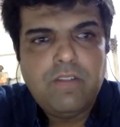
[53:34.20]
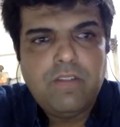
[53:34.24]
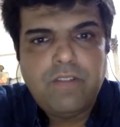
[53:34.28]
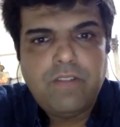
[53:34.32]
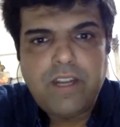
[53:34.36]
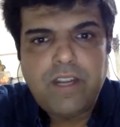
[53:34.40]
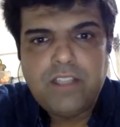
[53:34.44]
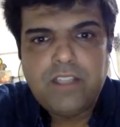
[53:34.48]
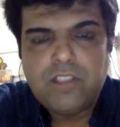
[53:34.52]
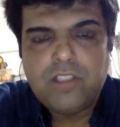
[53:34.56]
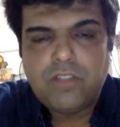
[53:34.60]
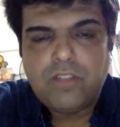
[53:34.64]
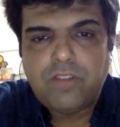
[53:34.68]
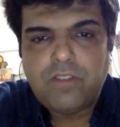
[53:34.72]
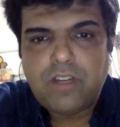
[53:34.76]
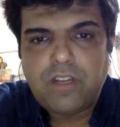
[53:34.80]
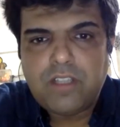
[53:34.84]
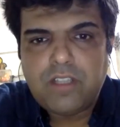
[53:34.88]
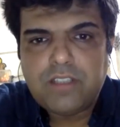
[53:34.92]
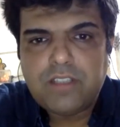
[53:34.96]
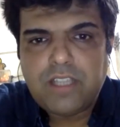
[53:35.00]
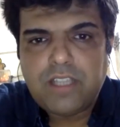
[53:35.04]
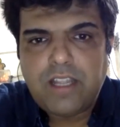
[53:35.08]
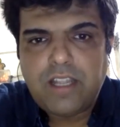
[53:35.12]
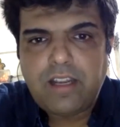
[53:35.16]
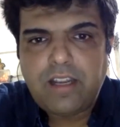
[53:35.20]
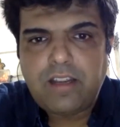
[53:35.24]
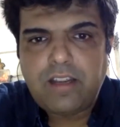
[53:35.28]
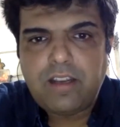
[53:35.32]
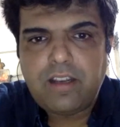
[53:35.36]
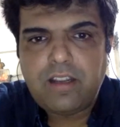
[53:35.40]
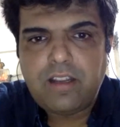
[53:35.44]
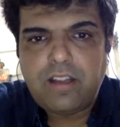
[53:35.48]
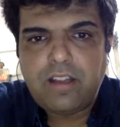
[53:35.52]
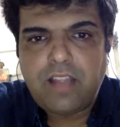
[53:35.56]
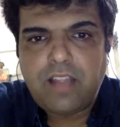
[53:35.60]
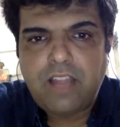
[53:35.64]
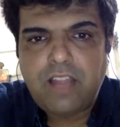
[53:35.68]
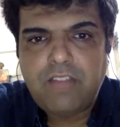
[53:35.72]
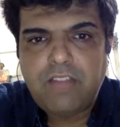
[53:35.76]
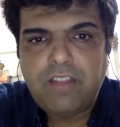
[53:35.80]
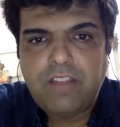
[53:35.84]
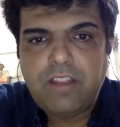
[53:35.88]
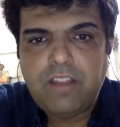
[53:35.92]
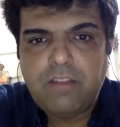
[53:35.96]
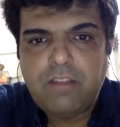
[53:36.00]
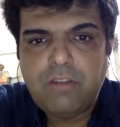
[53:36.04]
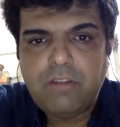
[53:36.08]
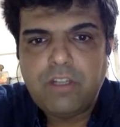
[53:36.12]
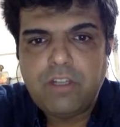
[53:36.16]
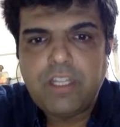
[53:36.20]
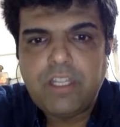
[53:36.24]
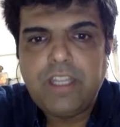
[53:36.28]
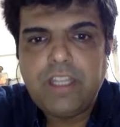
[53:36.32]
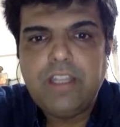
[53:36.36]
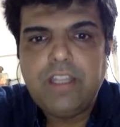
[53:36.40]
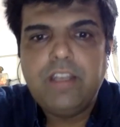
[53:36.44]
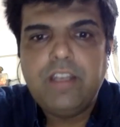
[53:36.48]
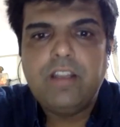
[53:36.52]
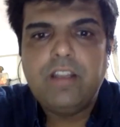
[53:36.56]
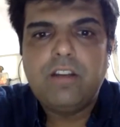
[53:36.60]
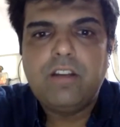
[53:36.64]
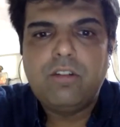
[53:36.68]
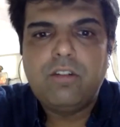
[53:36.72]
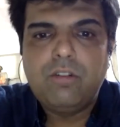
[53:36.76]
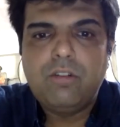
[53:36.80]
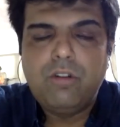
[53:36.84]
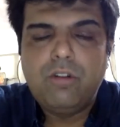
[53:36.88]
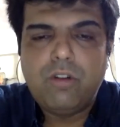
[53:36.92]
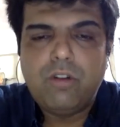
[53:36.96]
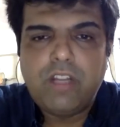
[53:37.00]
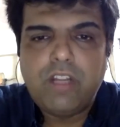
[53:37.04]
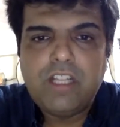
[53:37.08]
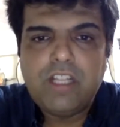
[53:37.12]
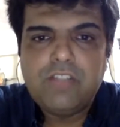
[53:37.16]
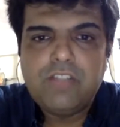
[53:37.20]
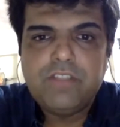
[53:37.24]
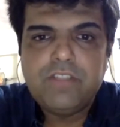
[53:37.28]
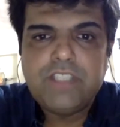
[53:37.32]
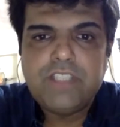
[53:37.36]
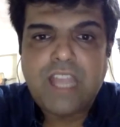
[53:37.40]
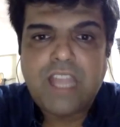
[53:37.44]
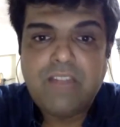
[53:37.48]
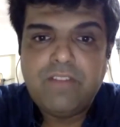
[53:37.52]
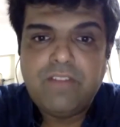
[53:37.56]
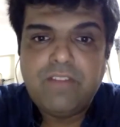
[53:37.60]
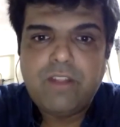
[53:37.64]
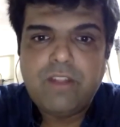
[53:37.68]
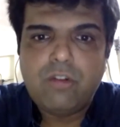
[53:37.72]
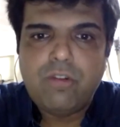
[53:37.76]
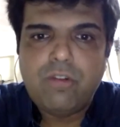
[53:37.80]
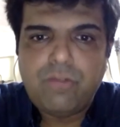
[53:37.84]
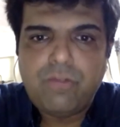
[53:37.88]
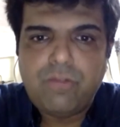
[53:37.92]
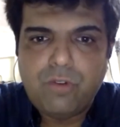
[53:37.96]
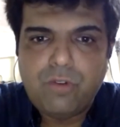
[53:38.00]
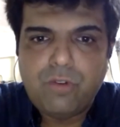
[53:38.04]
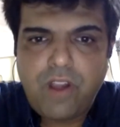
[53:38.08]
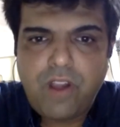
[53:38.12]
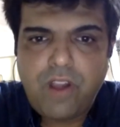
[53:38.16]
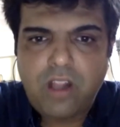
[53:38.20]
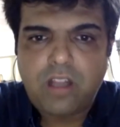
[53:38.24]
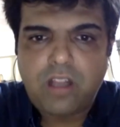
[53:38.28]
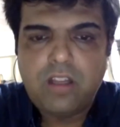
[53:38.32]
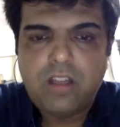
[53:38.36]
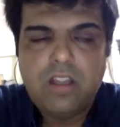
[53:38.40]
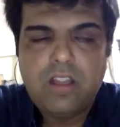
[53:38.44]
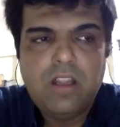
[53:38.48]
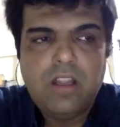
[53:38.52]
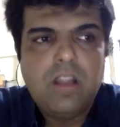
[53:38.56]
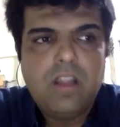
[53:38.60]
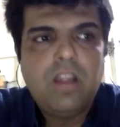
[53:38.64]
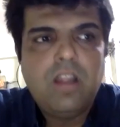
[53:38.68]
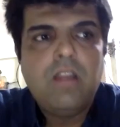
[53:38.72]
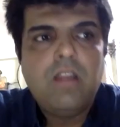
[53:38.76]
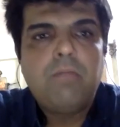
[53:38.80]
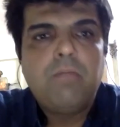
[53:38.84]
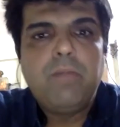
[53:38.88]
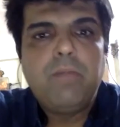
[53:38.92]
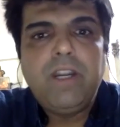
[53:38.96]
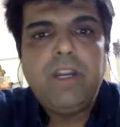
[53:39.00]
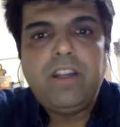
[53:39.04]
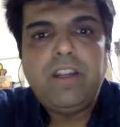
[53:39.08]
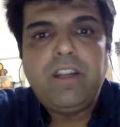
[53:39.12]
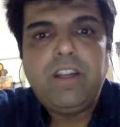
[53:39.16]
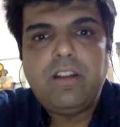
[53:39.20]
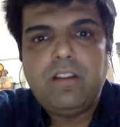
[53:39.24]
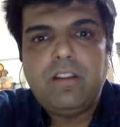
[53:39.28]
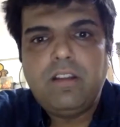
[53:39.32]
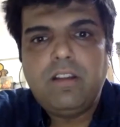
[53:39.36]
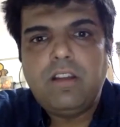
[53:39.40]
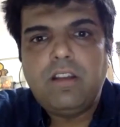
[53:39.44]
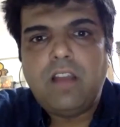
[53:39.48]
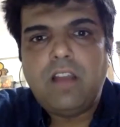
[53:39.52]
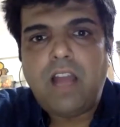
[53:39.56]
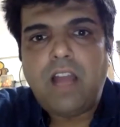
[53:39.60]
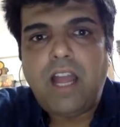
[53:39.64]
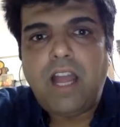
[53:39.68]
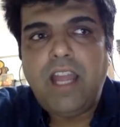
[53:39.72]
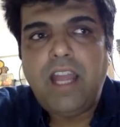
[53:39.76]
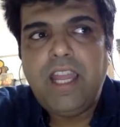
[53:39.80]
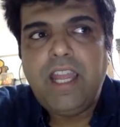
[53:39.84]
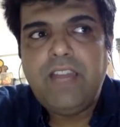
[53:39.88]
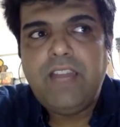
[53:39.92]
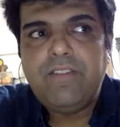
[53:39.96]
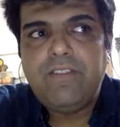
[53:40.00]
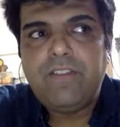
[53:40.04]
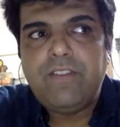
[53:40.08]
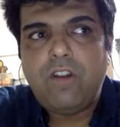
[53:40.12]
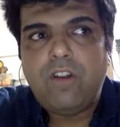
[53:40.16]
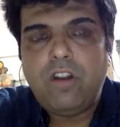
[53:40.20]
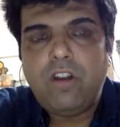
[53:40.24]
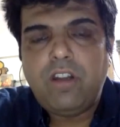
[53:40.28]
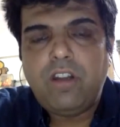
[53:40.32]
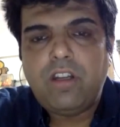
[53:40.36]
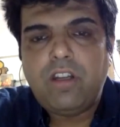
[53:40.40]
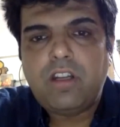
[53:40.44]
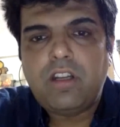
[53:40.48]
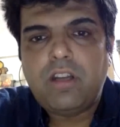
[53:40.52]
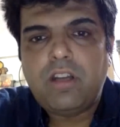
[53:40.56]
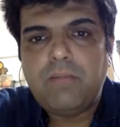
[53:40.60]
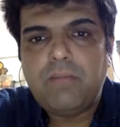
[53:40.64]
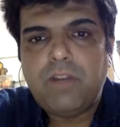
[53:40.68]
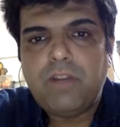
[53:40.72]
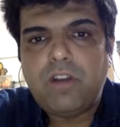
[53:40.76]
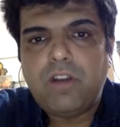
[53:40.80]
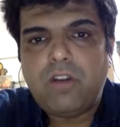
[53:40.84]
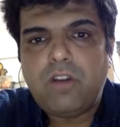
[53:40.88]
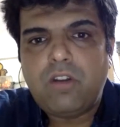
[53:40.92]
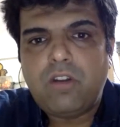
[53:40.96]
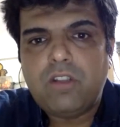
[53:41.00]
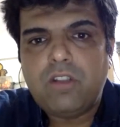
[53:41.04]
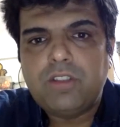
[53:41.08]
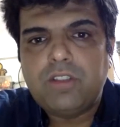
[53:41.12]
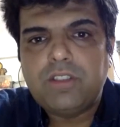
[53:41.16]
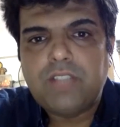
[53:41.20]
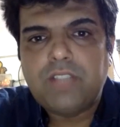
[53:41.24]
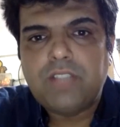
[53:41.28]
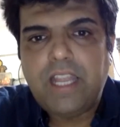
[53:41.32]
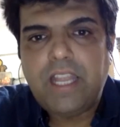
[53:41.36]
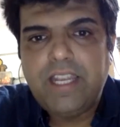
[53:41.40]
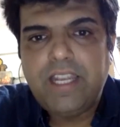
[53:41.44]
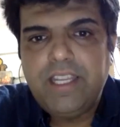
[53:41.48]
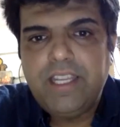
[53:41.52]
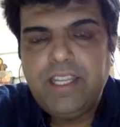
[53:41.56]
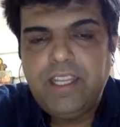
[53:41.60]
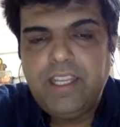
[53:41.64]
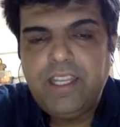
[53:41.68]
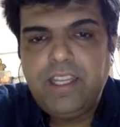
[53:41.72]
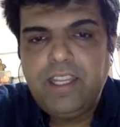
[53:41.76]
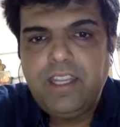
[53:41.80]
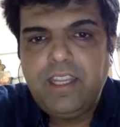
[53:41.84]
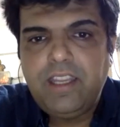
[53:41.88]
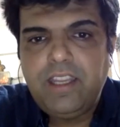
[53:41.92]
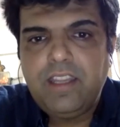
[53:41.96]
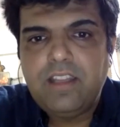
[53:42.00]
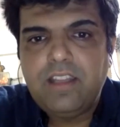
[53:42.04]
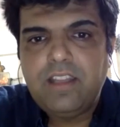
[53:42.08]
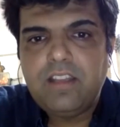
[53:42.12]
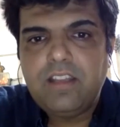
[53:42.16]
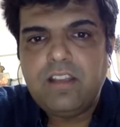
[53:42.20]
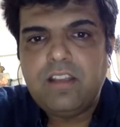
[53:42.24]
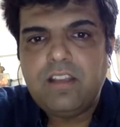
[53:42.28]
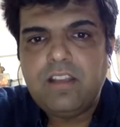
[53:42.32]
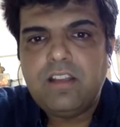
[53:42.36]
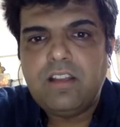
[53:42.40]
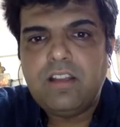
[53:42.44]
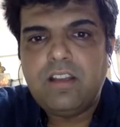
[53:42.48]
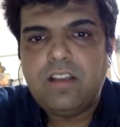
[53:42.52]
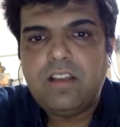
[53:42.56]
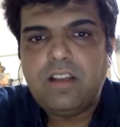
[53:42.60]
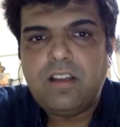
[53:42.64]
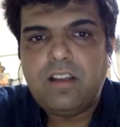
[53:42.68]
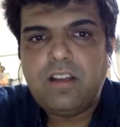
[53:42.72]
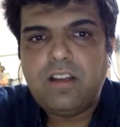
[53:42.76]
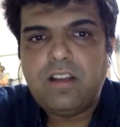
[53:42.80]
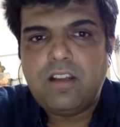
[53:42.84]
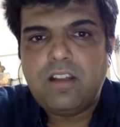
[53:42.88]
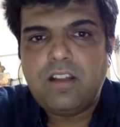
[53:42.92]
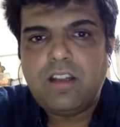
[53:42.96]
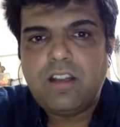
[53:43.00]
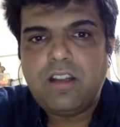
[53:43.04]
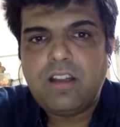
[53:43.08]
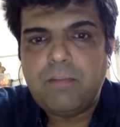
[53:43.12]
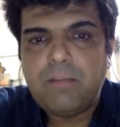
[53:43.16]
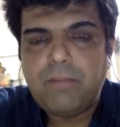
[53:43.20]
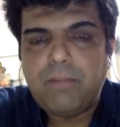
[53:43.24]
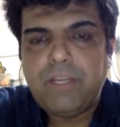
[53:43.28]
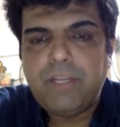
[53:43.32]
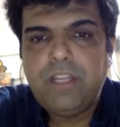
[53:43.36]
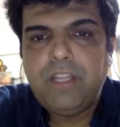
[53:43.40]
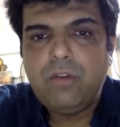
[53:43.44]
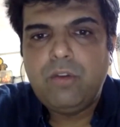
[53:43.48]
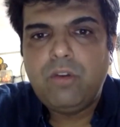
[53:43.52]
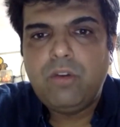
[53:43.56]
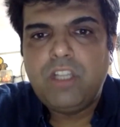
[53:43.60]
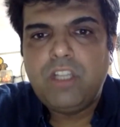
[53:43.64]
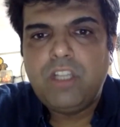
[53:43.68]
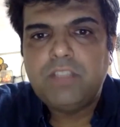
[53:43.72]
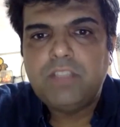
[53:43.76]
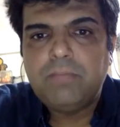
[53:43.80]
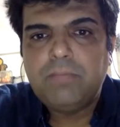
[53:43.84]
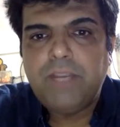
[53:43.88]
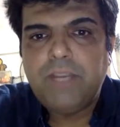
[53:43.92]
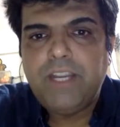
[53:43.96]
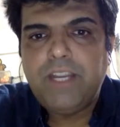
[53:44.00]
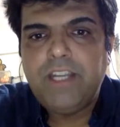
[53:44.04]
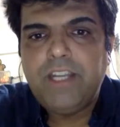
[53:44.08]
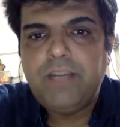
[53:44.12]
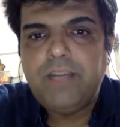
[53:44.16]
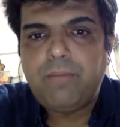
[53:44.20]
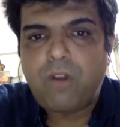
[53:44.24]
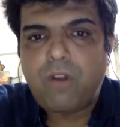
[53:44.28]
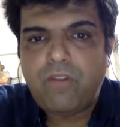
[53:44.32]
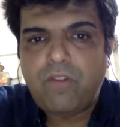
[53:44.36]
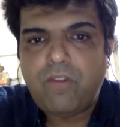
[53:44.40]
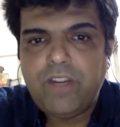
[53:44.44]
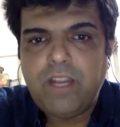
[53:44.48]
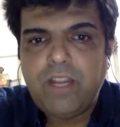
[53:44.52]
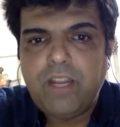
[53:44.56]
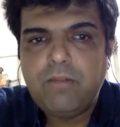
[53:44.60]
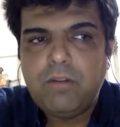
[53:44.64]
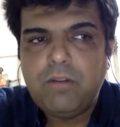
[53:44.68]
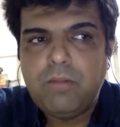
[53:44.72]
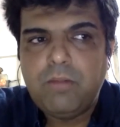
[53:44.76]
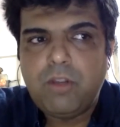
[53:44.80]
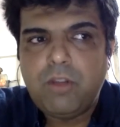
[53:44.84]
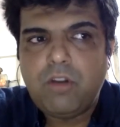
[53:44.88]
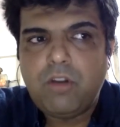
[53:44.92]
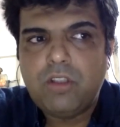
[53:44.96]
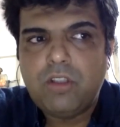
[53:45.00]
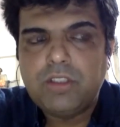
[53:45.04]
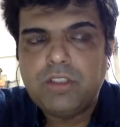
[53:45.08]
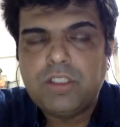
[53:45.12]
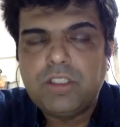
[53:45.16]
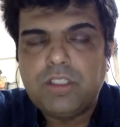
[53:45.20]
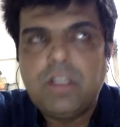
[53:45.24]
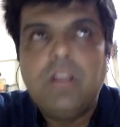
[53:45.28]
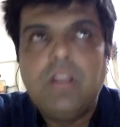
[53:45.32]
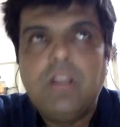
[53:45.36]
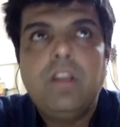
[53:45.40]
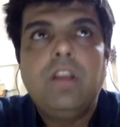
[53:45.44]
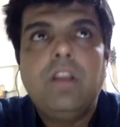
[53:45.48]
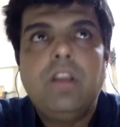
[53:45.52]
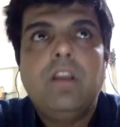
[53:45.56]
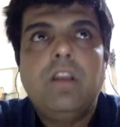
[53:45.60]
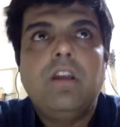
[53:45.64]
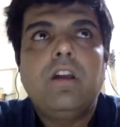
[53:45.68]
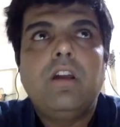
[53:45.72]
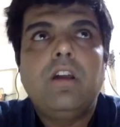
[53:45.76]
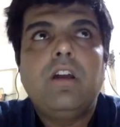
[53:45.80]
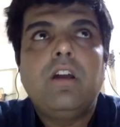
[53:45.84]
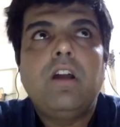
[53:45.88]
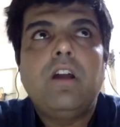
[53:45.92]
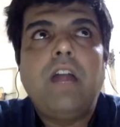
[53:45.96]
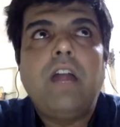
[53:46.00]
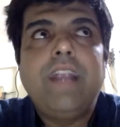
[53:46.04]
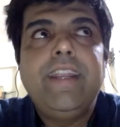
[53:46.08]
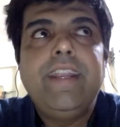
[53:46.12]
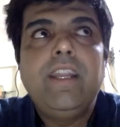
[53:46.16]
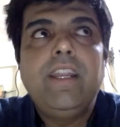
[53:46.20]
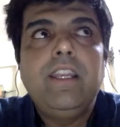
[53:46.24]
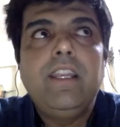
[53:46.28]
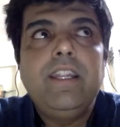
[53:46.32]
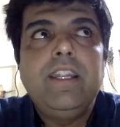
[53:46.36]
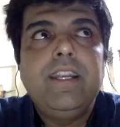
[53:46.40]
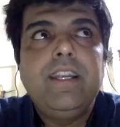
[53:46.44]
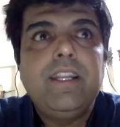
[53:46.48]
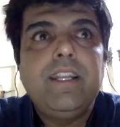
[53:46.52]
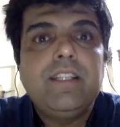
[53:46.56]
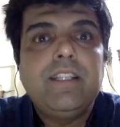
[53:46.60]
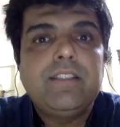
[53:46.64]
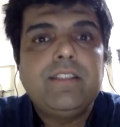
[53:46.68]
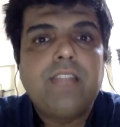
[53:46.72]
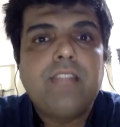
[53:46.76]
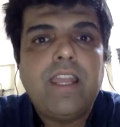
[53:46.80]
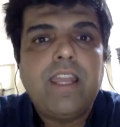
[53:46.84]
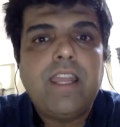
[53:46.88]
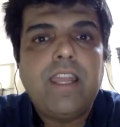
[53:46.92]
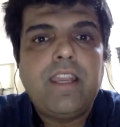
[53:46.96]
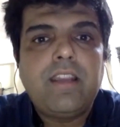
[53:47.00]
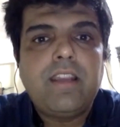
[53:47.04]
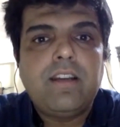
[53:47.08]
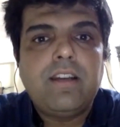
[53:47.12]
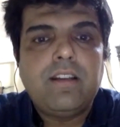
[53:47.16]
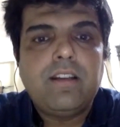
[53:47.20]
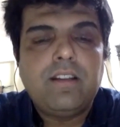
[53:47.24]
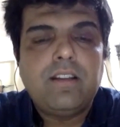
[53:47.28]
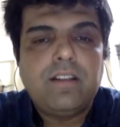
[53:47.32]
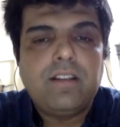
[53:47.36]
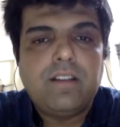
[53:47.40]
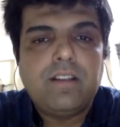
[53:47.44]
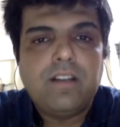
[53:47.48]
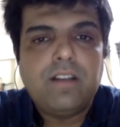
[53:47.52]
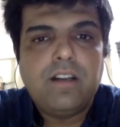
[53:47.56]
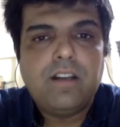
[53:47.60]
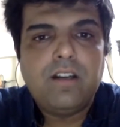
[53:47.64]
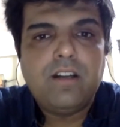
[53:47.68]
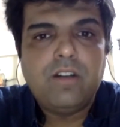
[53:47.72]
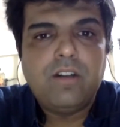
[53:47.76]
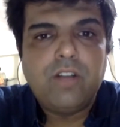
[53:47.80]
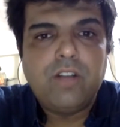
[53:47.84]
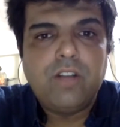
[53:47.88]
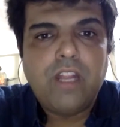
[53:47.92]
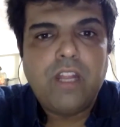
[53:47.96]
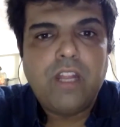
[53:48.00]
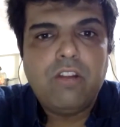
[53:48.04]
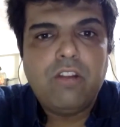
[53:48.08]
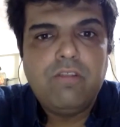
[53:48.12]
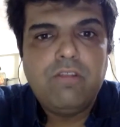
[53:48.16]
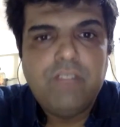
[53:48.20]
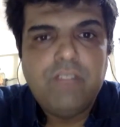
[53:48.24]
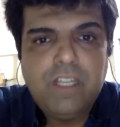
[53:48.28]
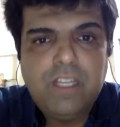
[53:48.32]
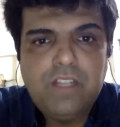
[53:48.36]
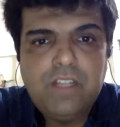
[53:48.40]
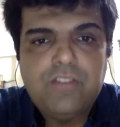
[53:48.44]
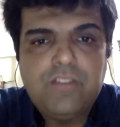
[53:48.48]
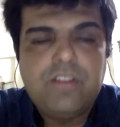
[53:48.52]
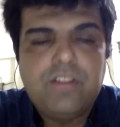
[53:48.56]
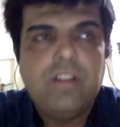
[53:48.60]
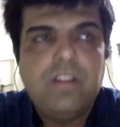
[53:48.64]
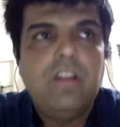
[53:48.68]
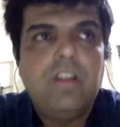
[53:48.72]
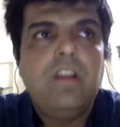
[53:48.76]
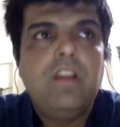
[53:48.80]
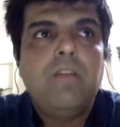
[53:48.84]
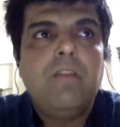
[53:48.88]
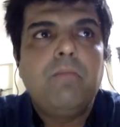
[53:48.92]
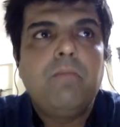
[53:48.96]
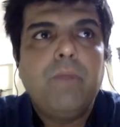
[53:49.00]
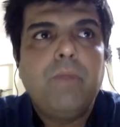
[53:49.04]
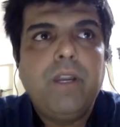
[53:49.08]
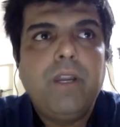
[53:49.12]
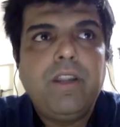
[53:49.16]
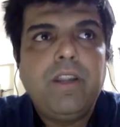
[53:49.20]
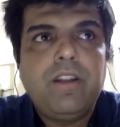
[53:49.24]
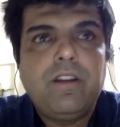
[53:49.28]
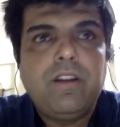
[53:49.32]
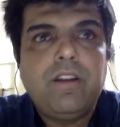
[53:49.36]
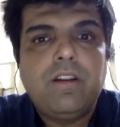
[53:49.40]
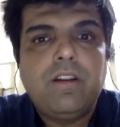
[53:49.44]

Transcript: friends of ours are working in good hotels which have their own food truck. But I have not come across any company who has made it profitable, because ideally it is like a hotel on wheels. But